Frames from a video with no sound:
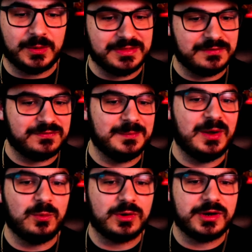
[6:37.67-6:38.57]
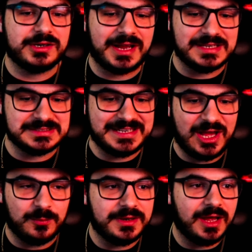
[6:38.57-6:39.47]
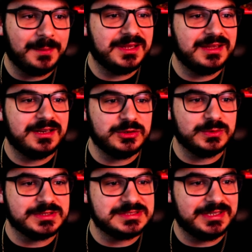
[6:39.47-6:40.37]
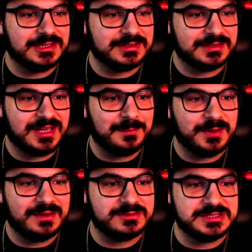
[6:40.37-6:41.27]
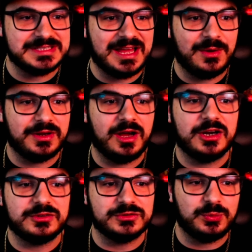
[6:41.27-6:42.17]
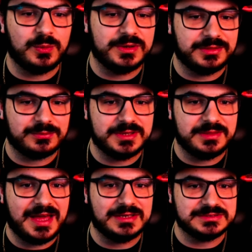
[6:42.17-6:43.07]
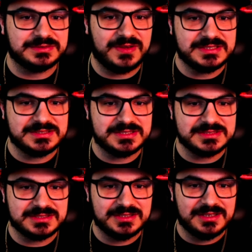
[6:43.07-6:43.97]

Okay, the female warrior has now been updated. You can see here at the top left, she's now at 123,000 faces.